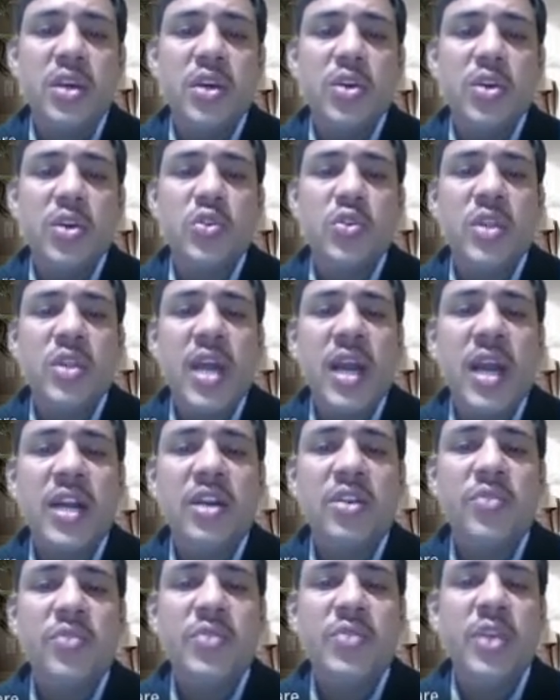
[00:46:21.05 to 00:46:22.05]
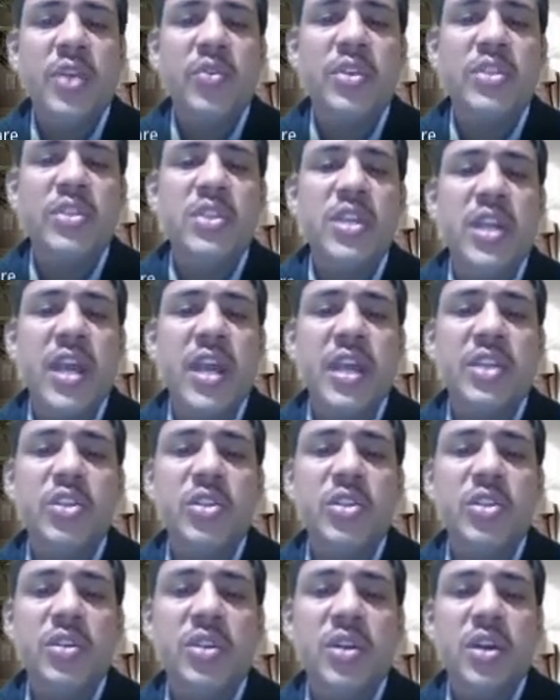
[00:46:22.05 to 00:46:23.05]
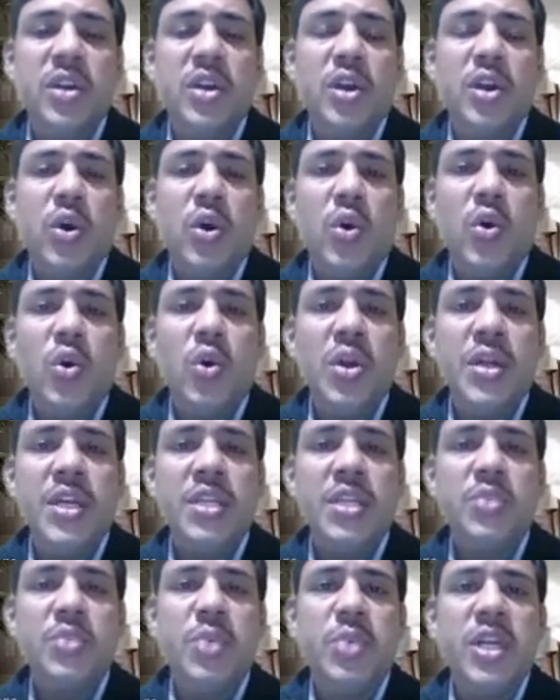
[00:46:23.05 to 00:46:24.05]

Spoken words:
So that frequency range voltage